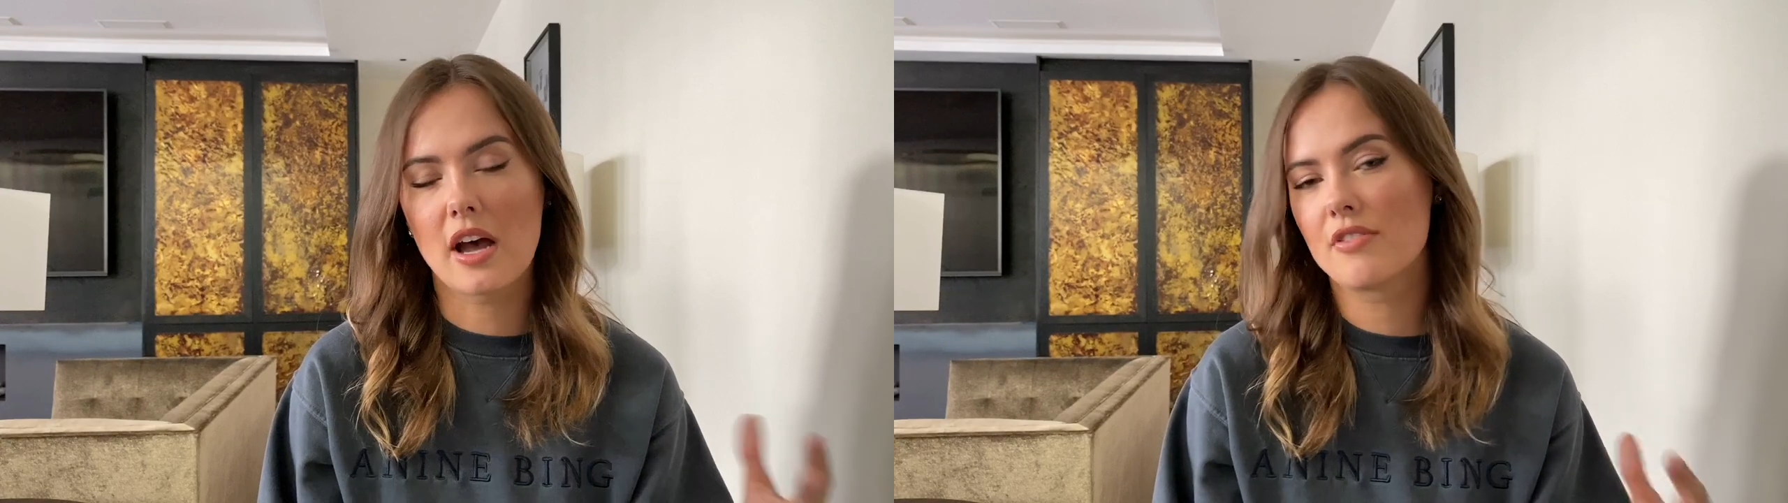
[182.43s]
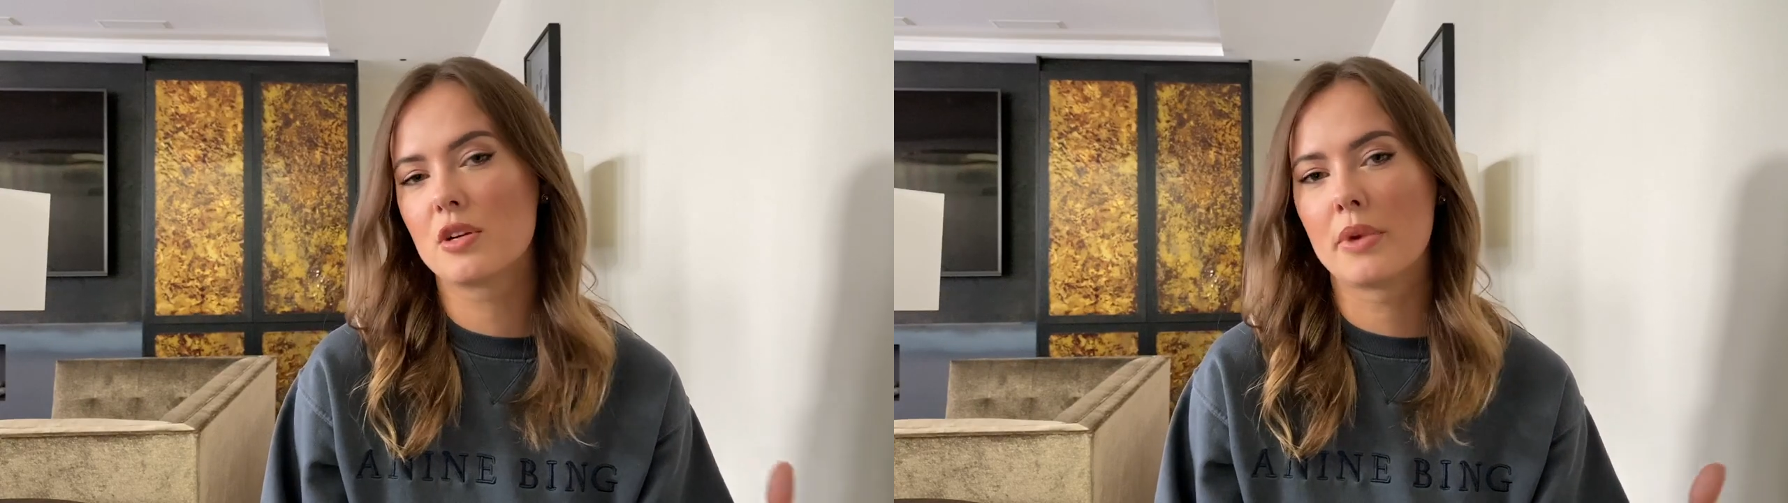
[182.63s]

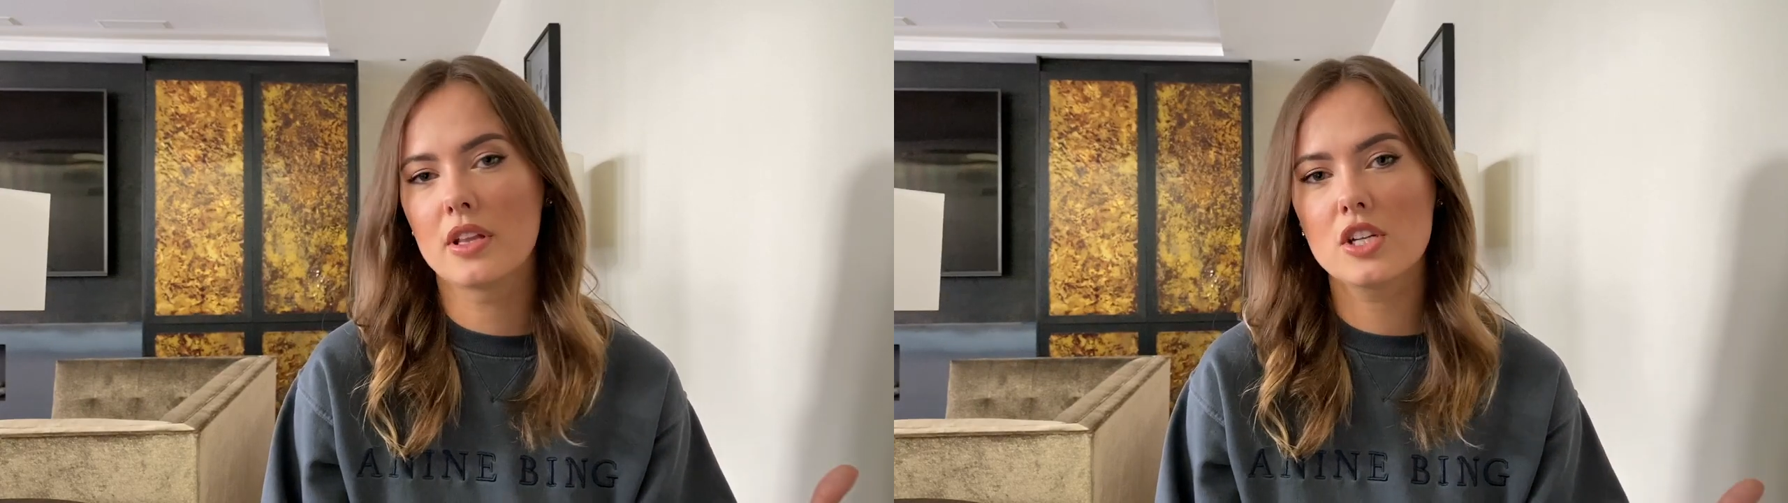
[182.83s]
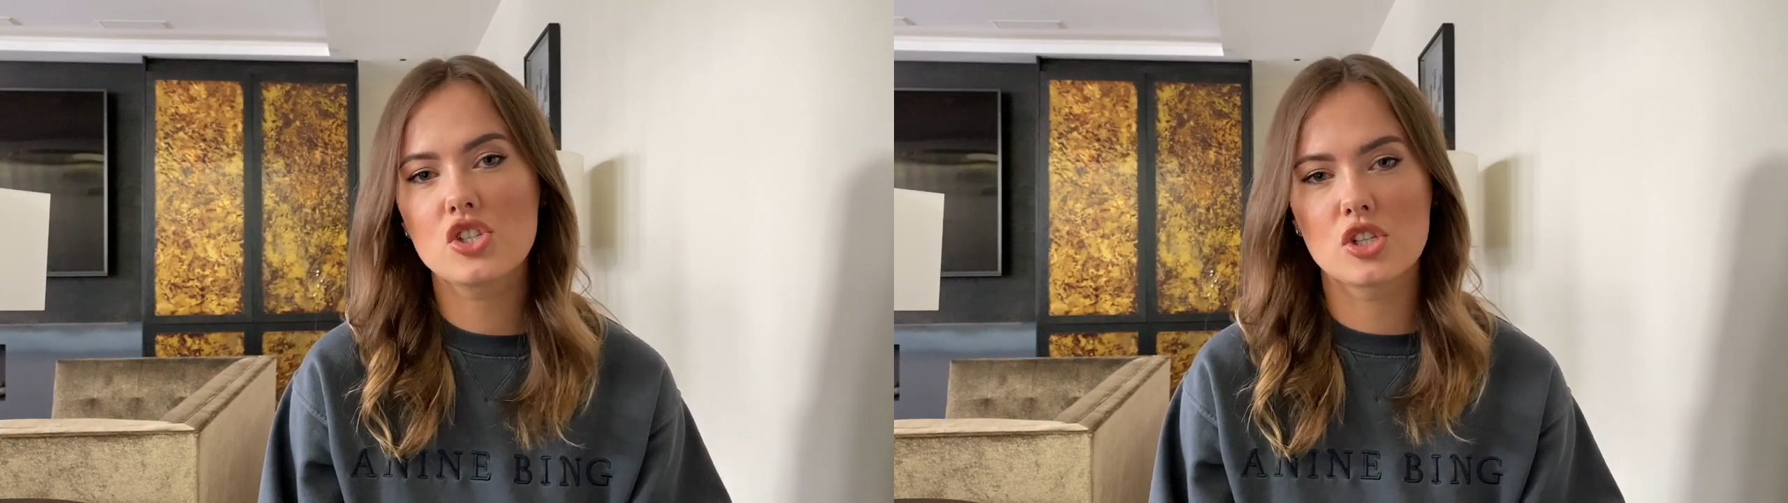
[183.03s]
after my
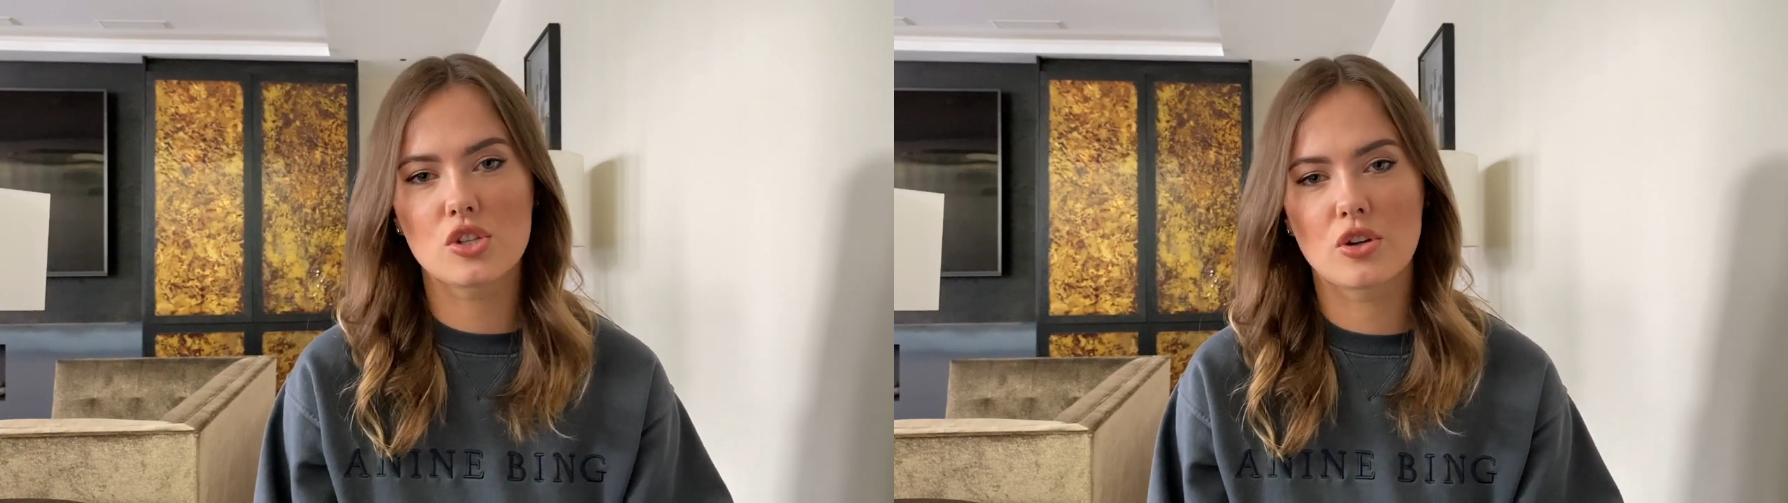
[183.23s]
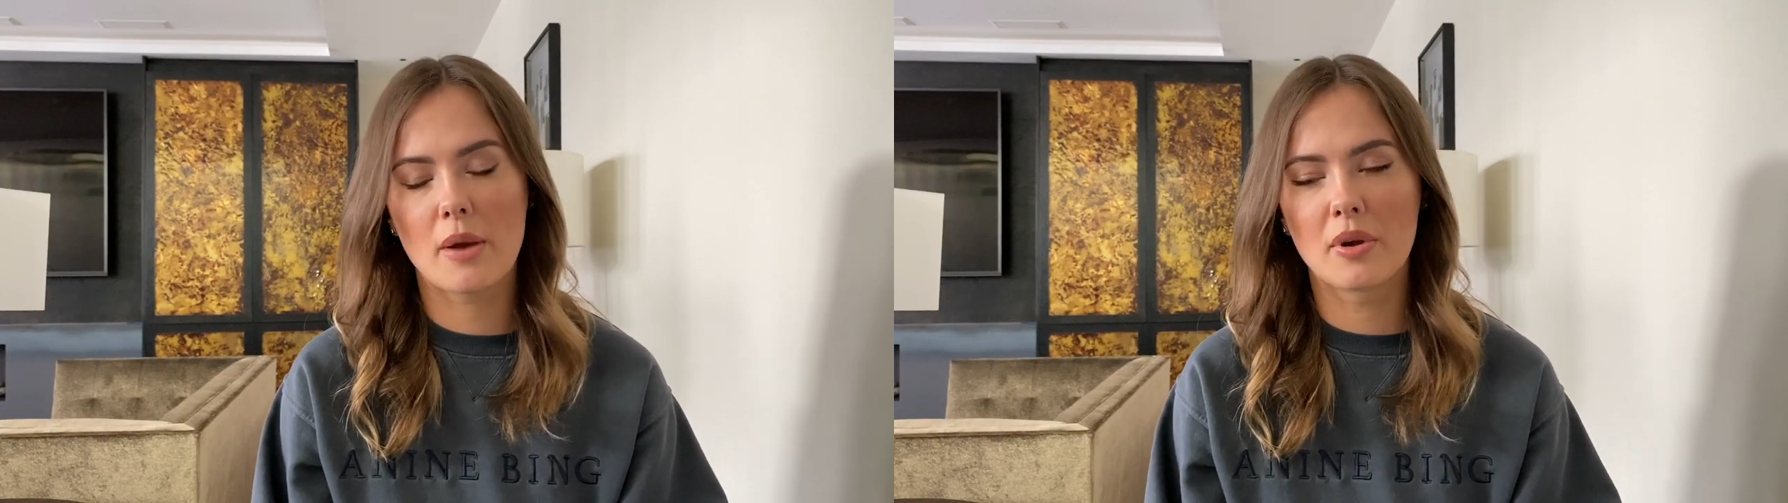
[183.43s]
lunch just
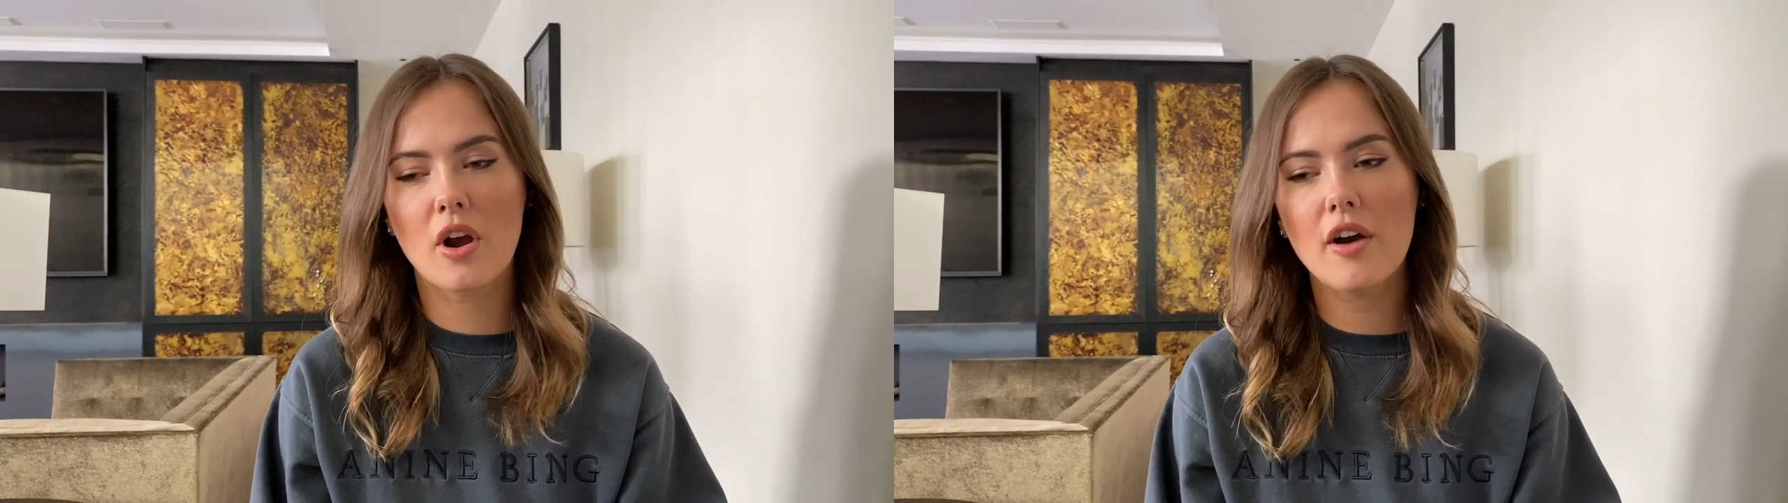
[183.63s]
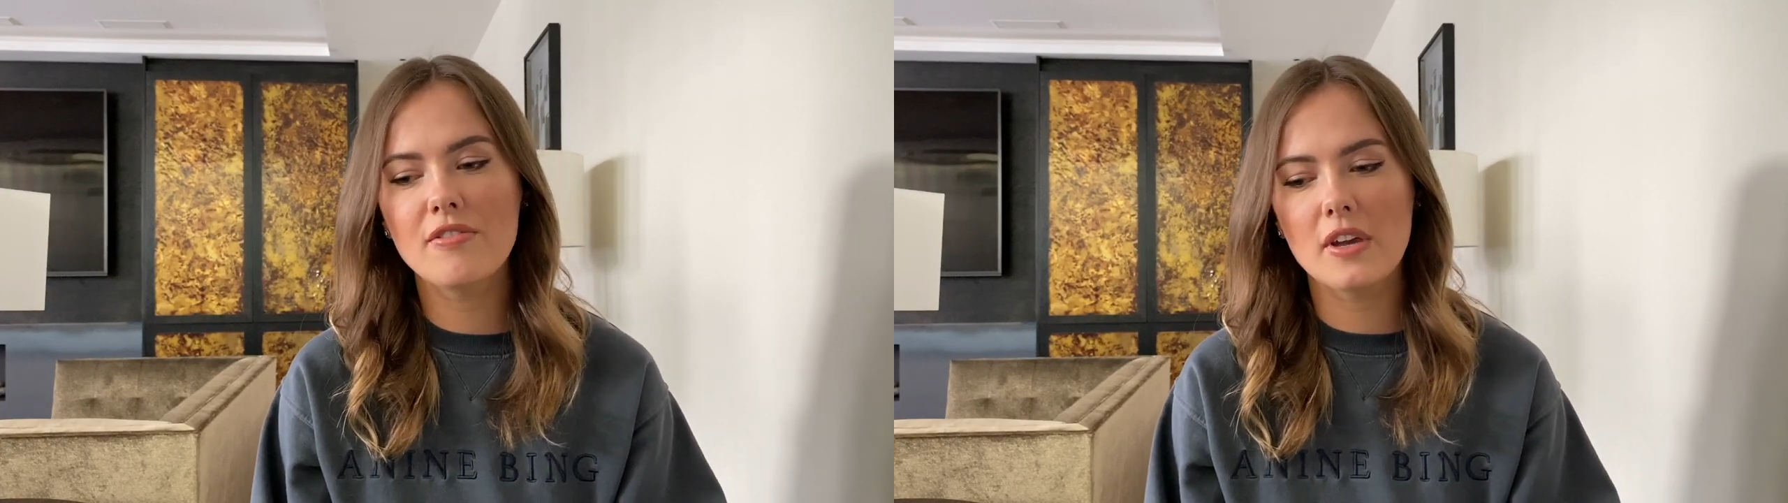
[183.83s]
to grab a
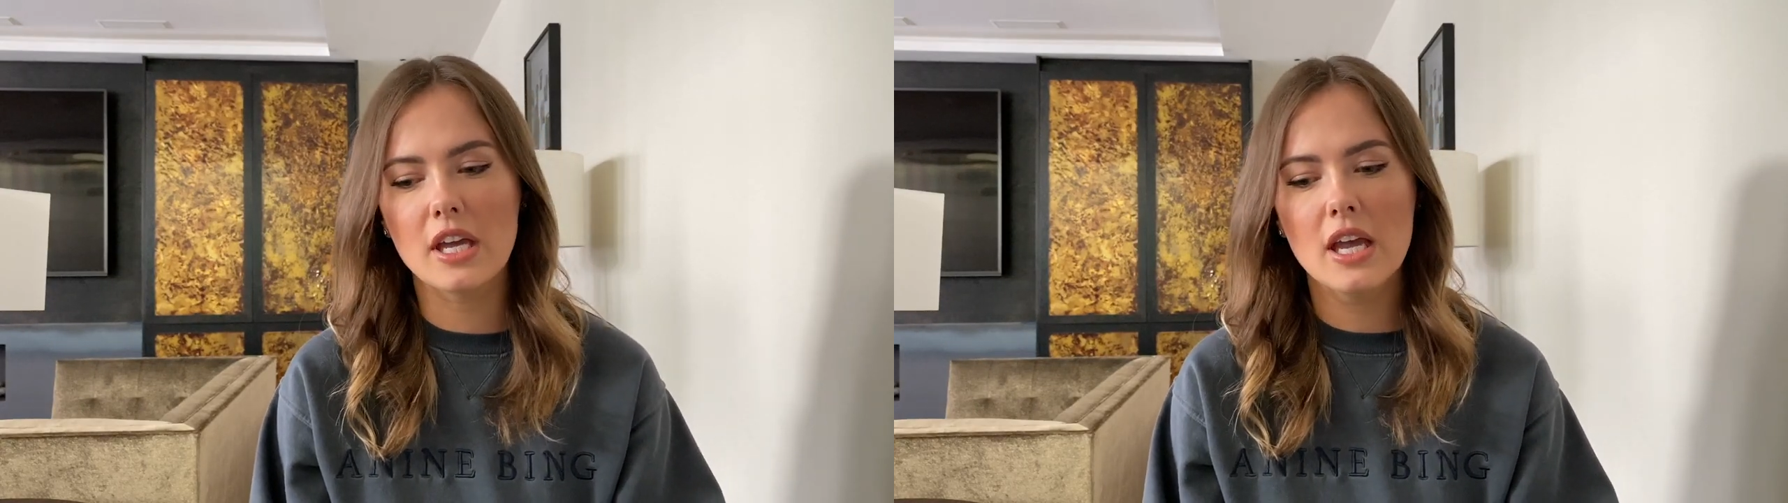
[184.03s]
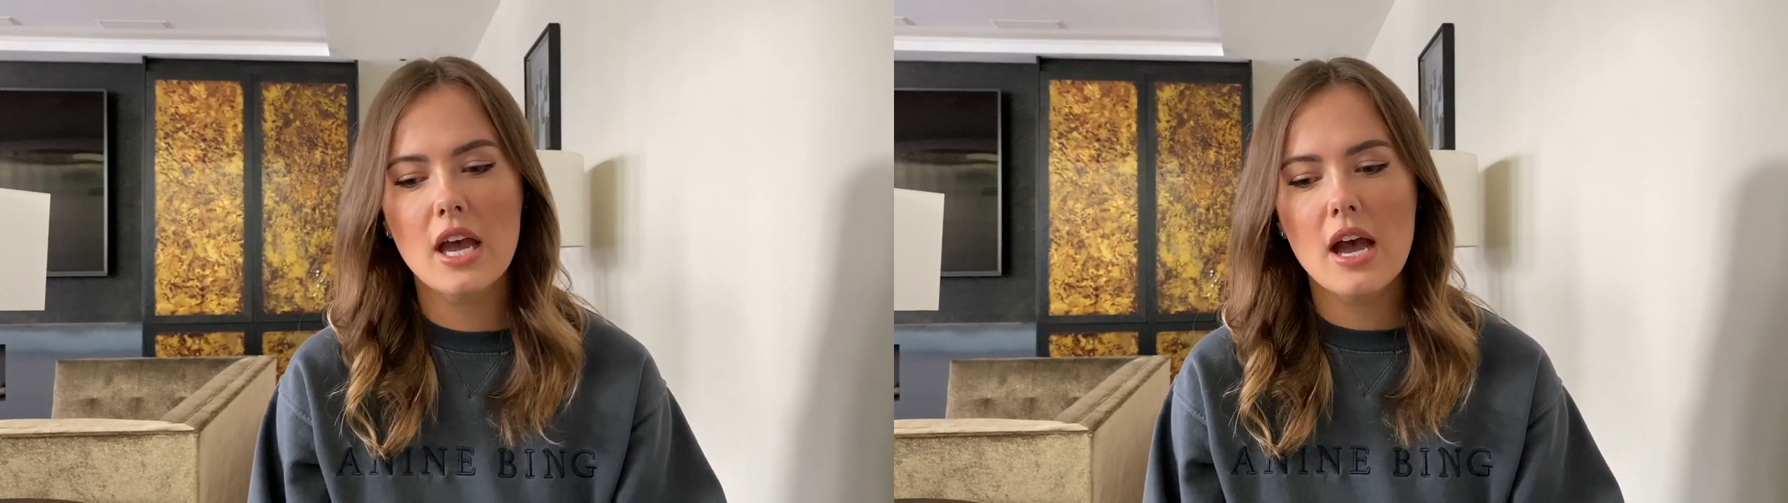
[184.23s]

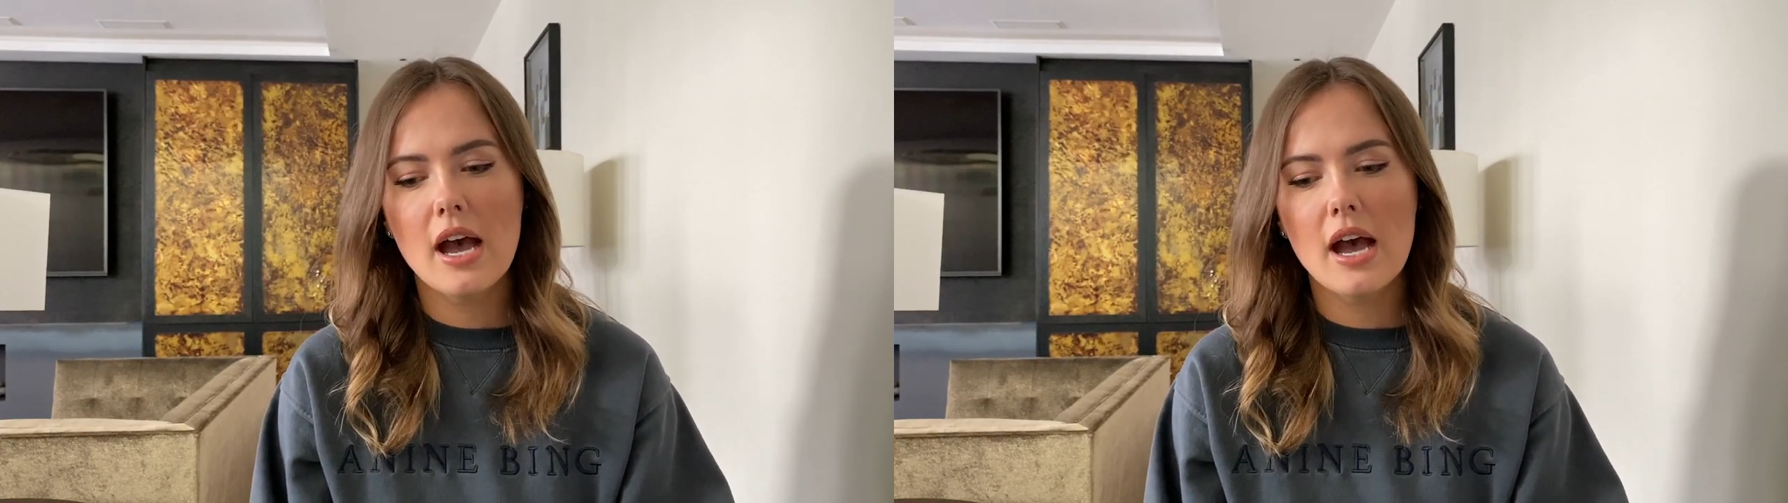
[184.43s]
coffee,